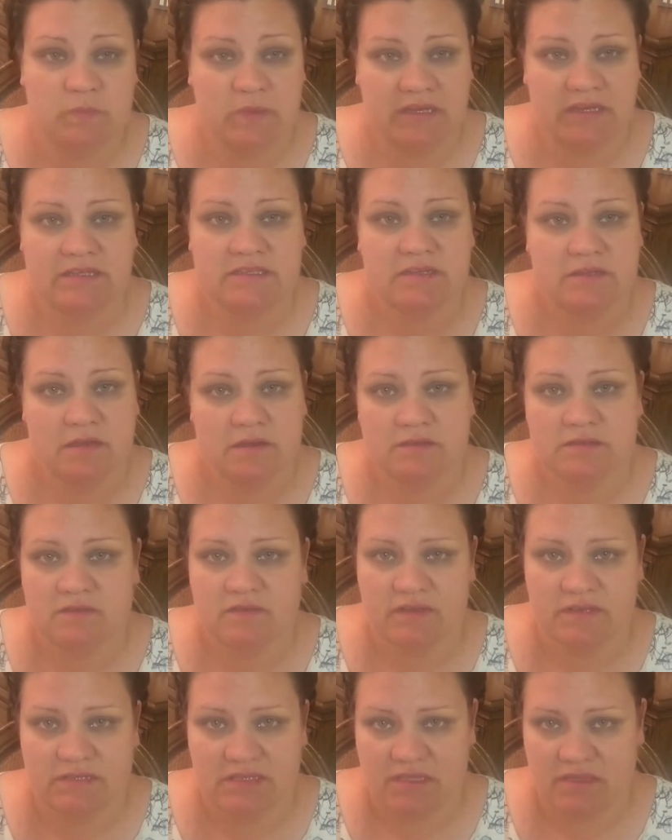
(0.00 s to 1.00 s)
speak to those
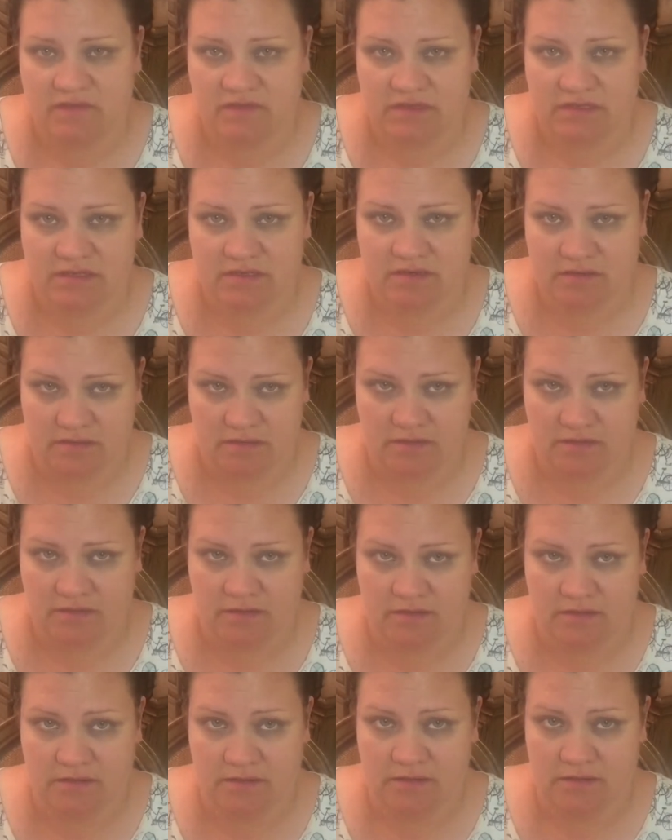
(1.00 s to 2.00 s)
of us in the physical
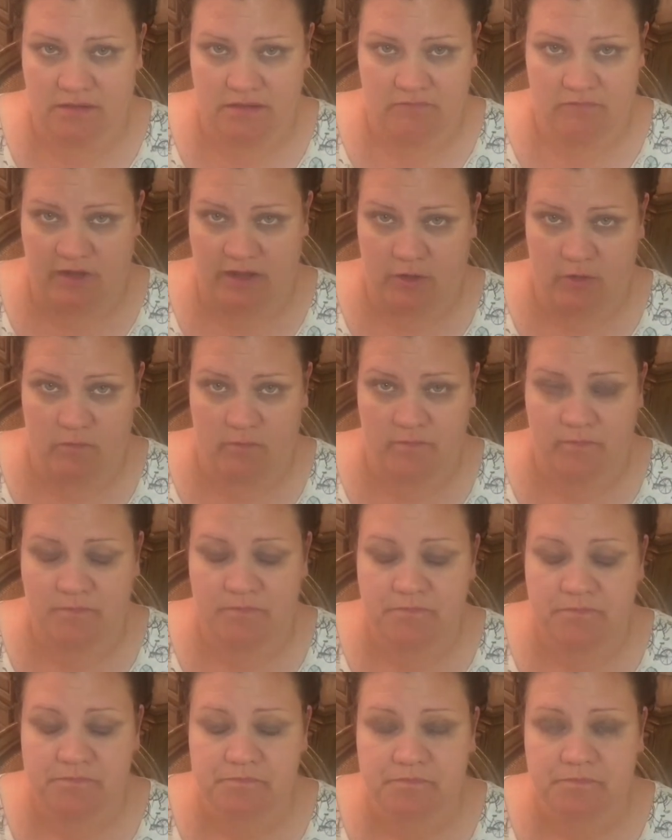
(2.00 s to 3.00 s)
realm.
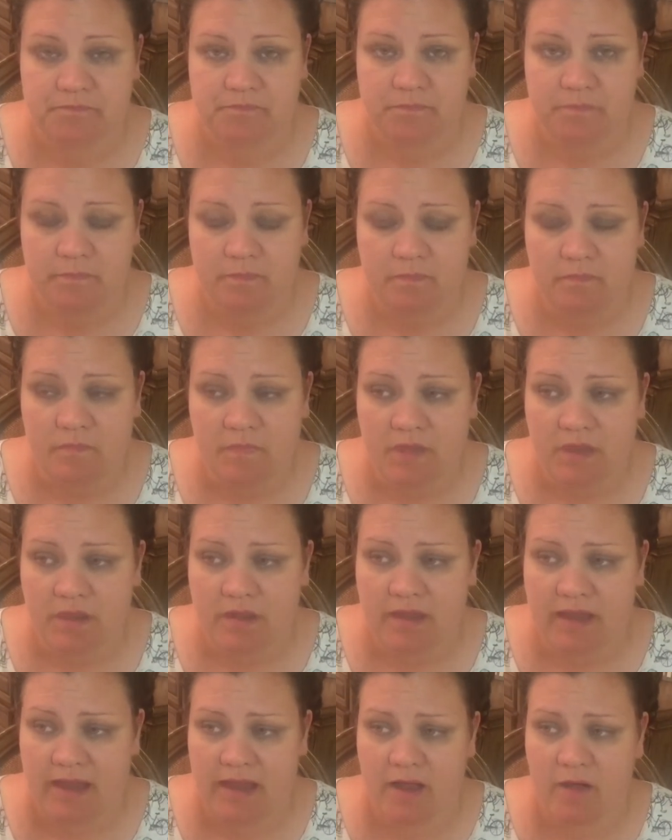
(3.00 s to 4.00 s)

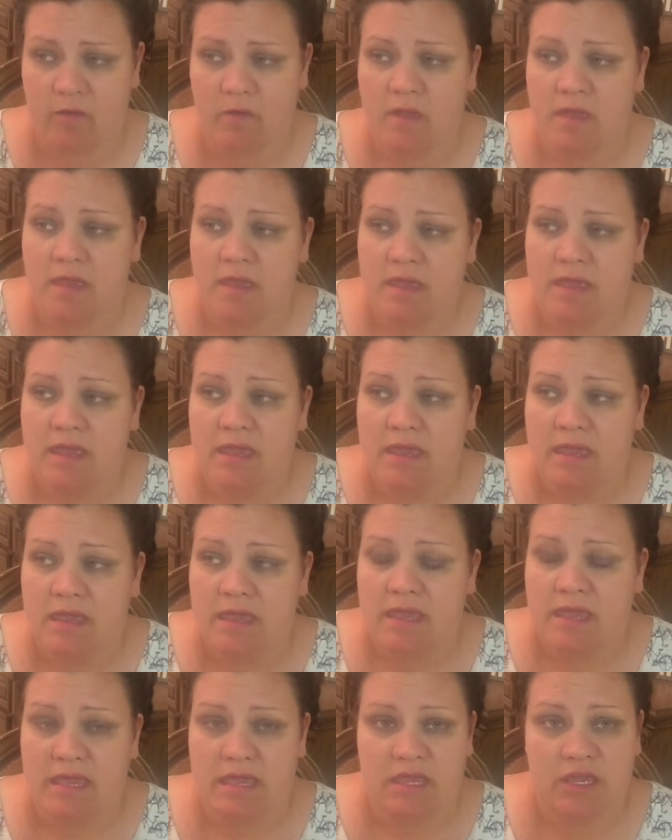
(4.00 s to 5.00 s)
Now,
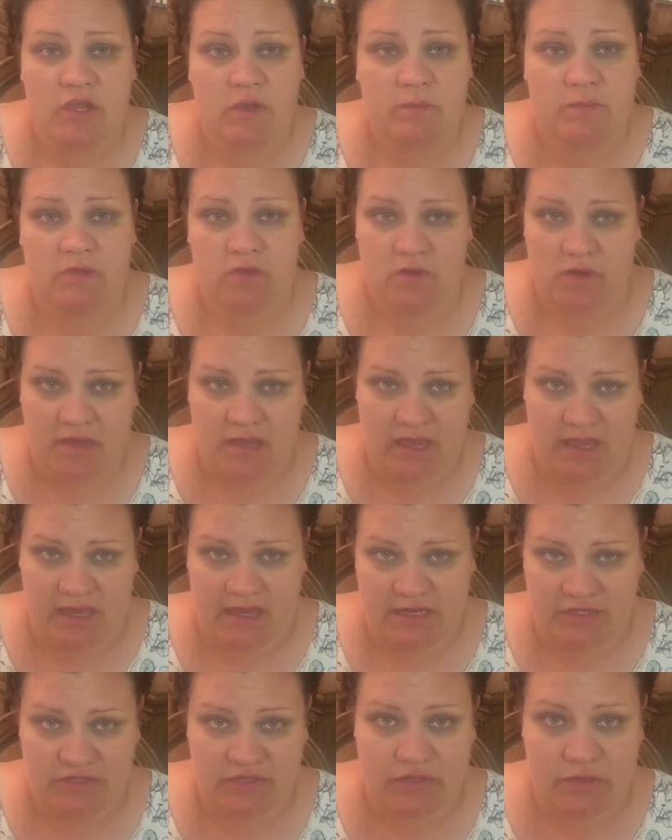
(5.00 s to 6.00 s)
he
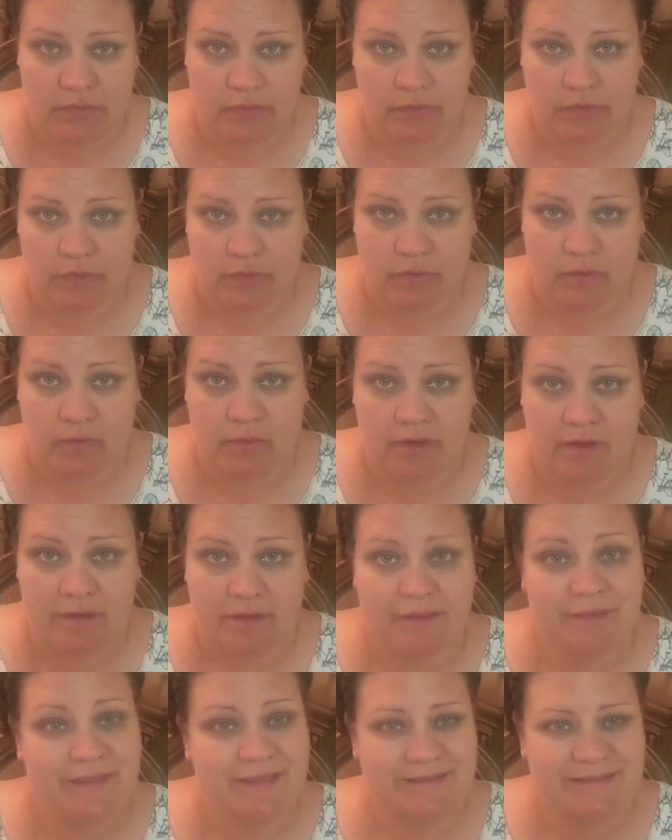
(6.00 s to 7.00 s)
communicates through
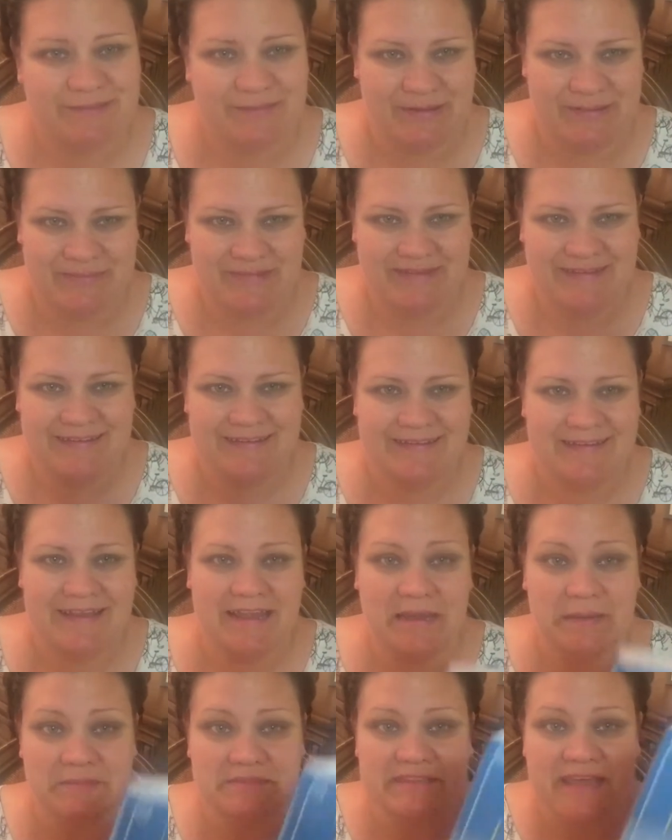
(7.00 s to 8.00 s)
this woman
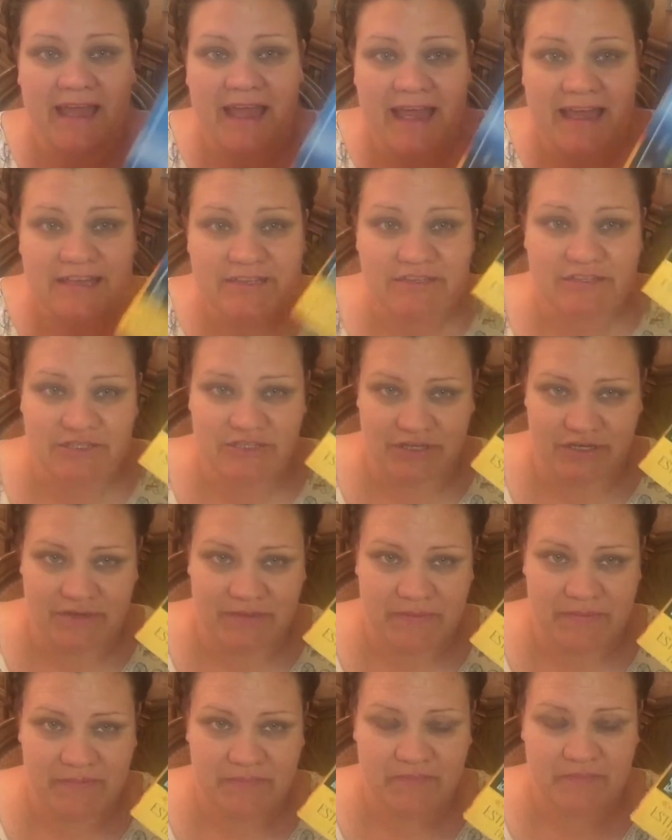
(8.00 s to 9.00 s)
named Esther.
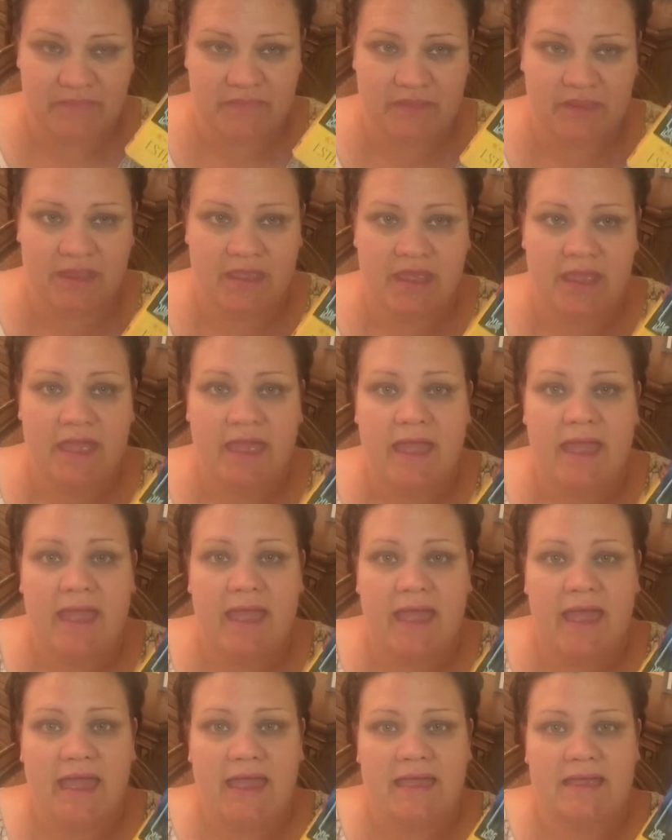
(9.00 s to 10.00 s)

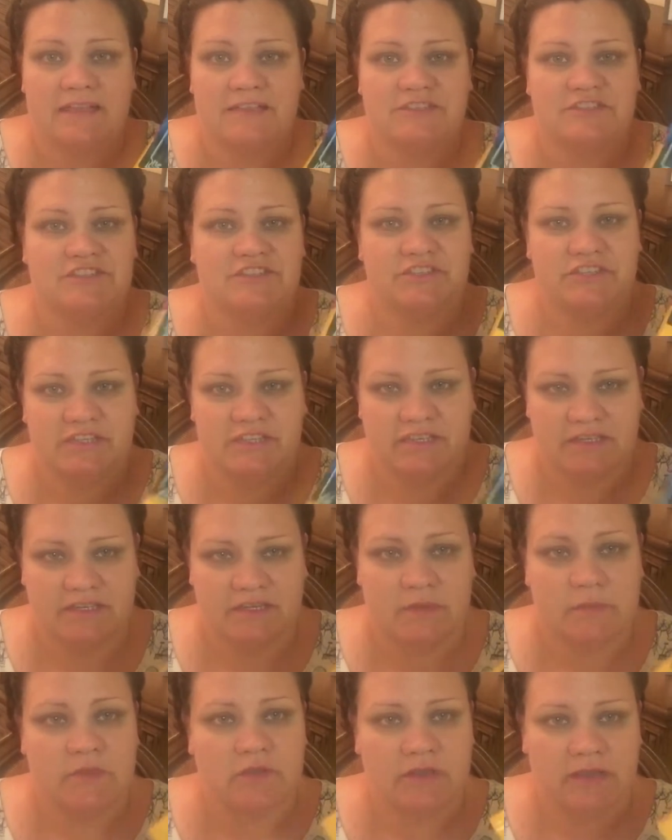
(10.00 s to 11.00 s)
And she
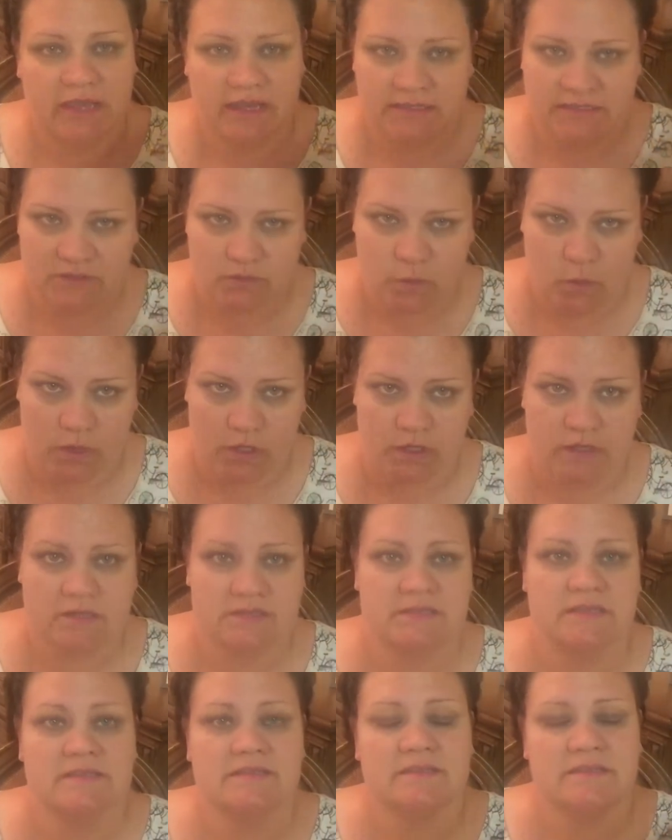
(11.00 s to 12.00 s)
communicates his
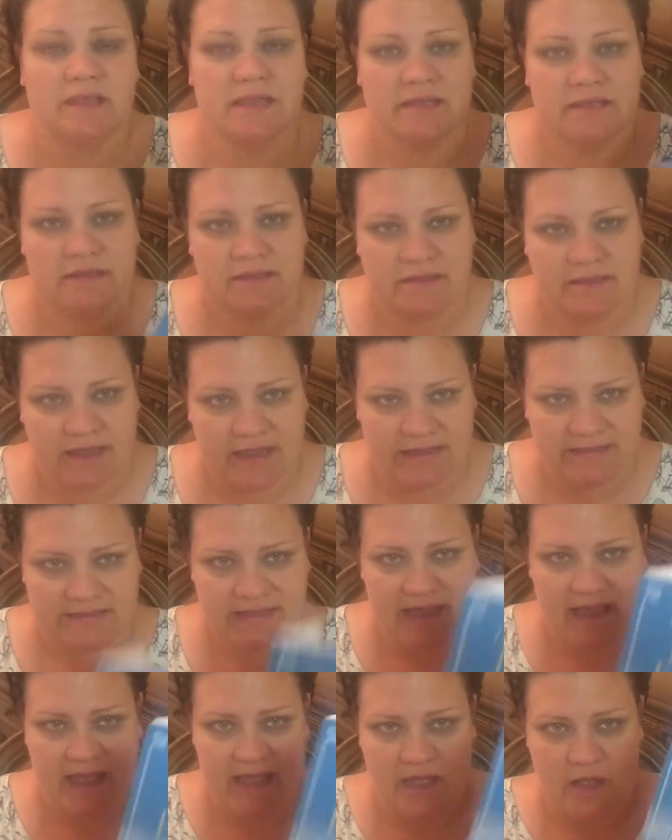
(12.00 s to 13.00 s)
words, and that's
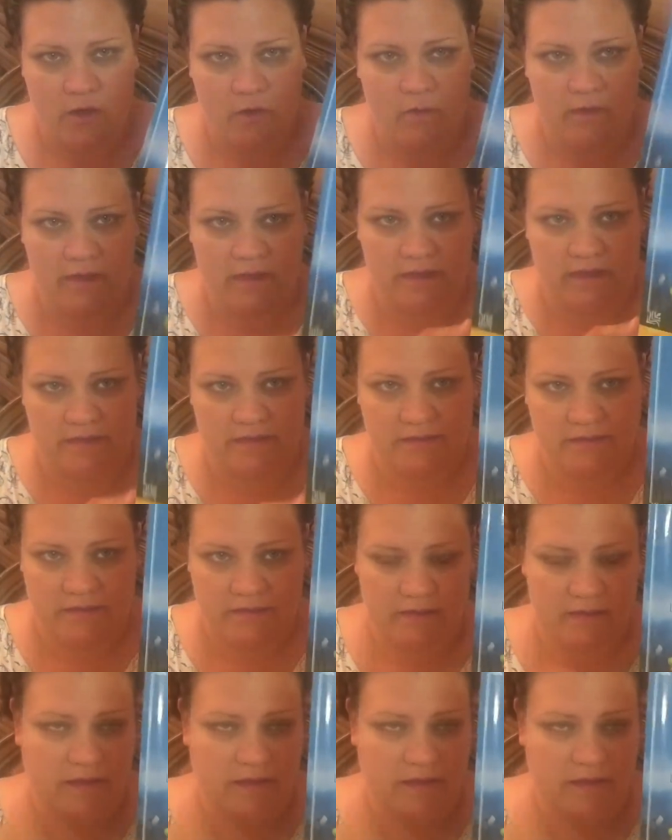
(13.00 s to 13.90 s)
how it